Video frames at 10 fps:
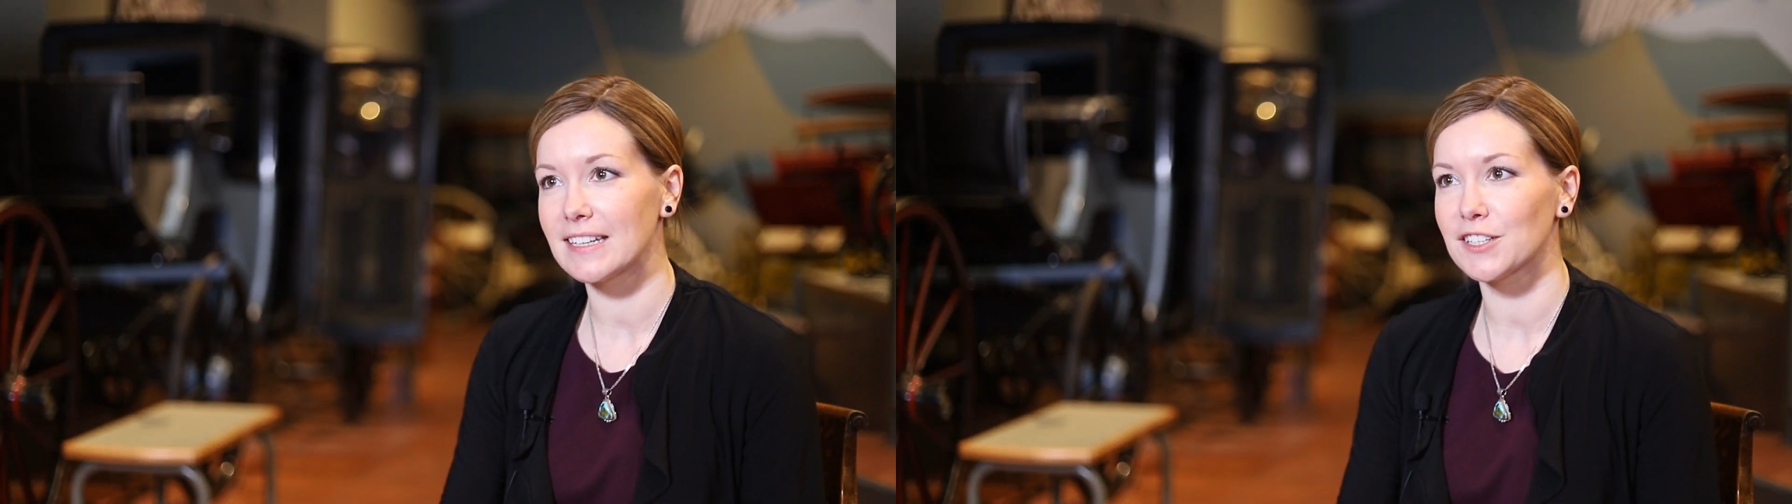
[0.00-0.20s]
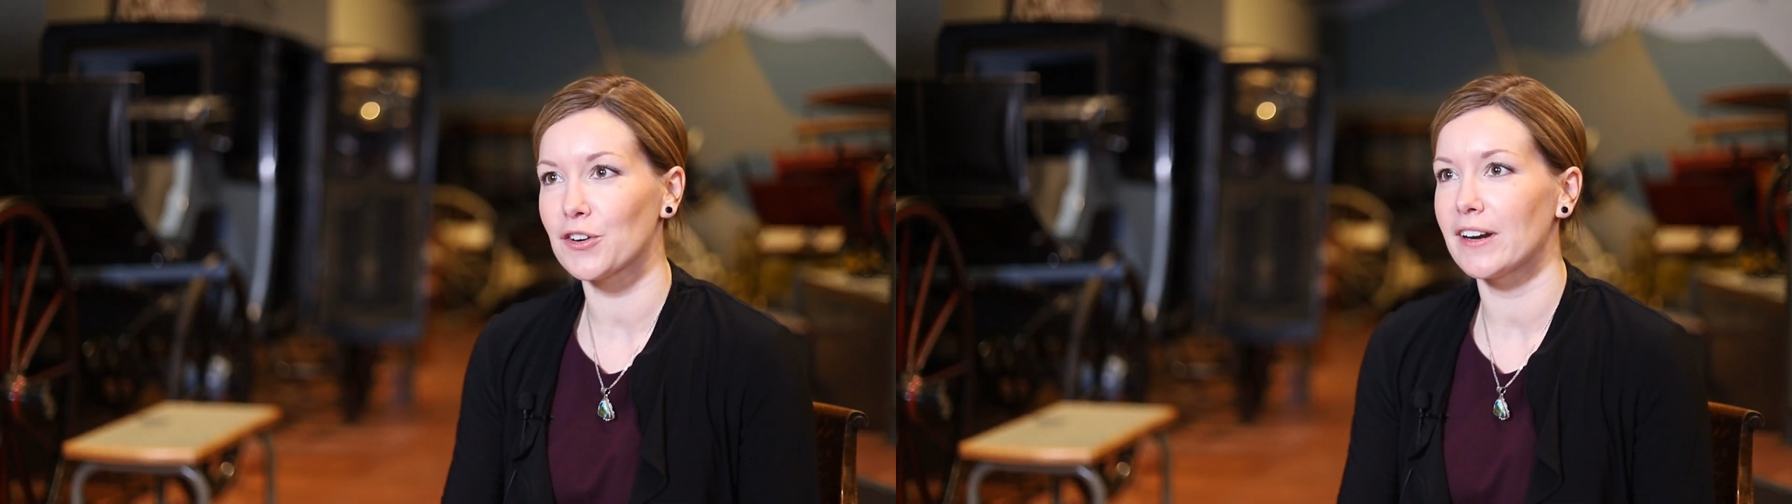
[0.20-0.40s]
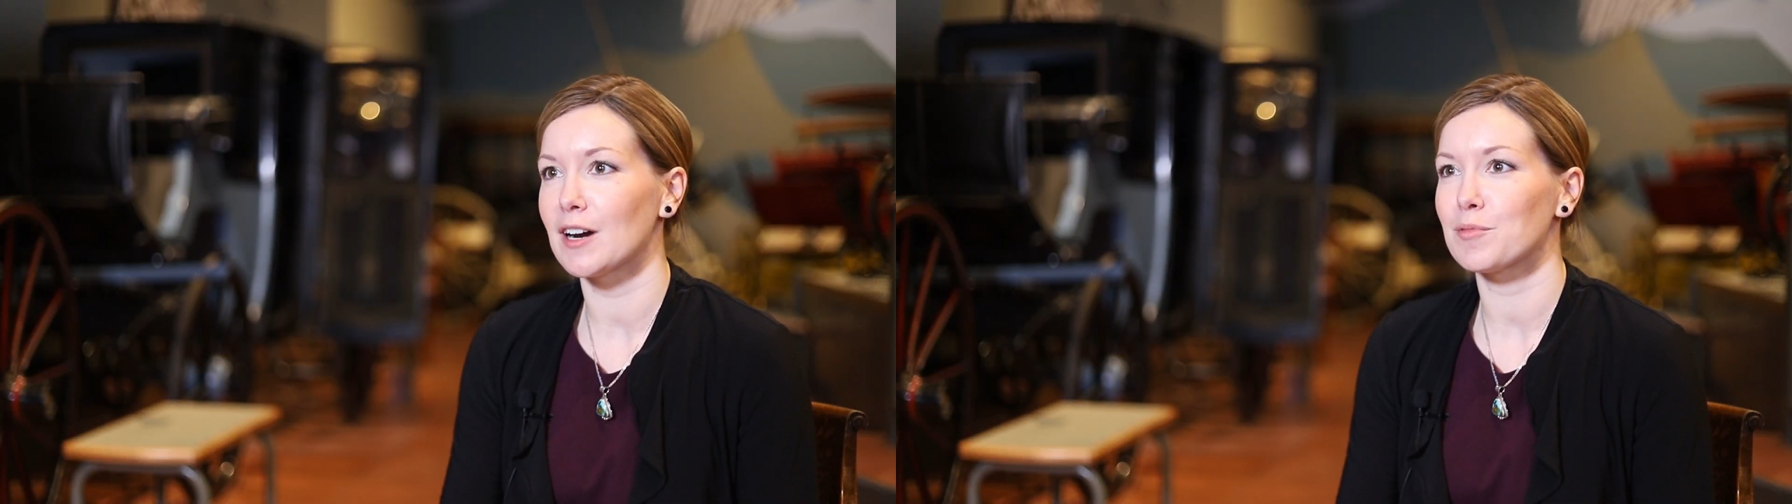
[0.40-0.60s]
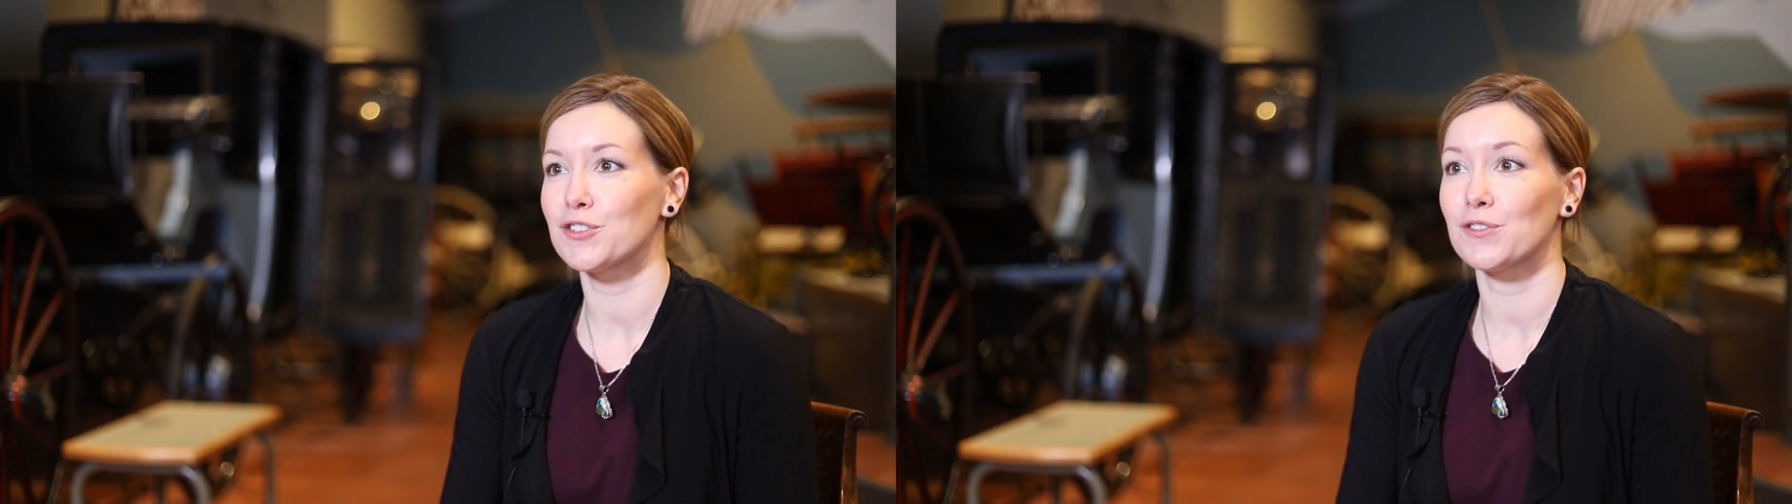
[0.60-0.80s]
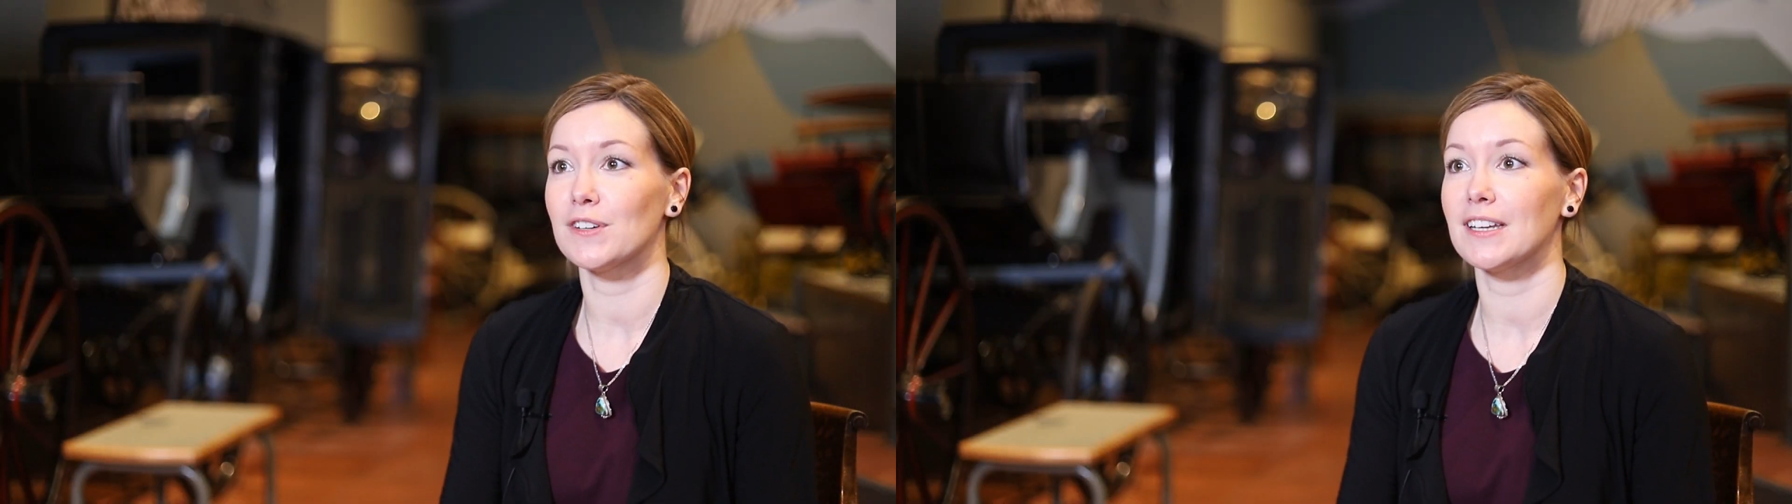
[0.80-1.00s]
it's a great
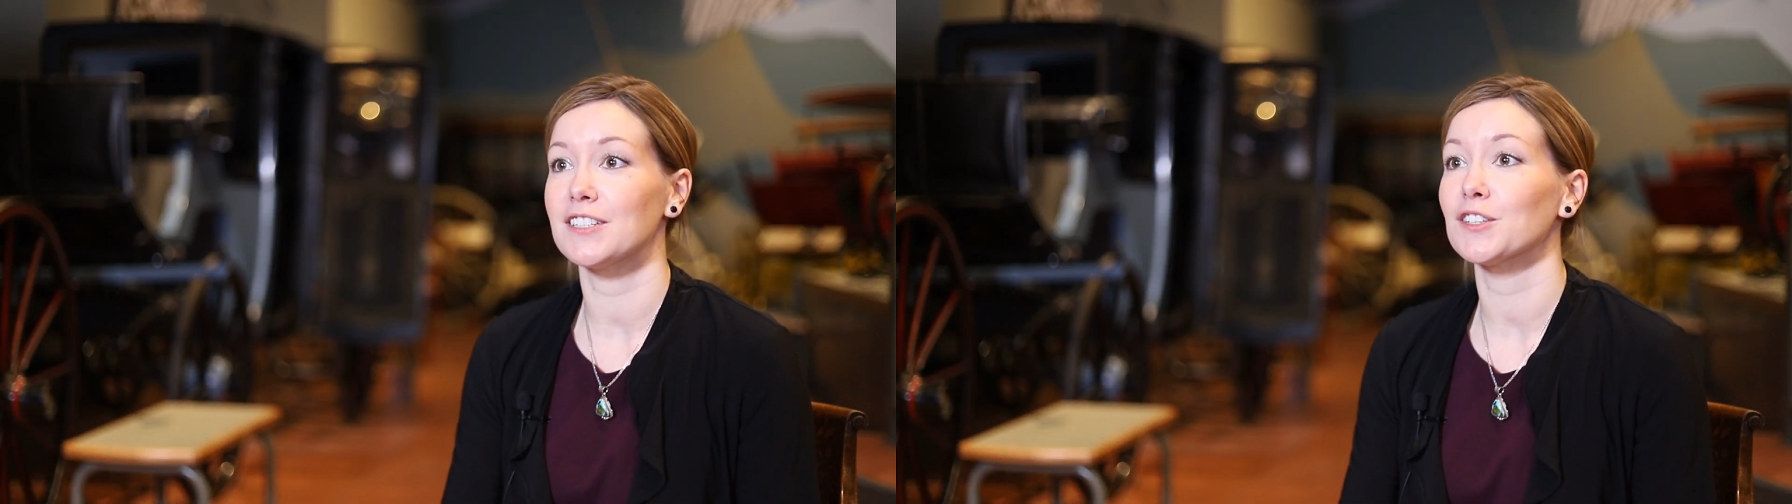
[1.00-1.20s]
opportunity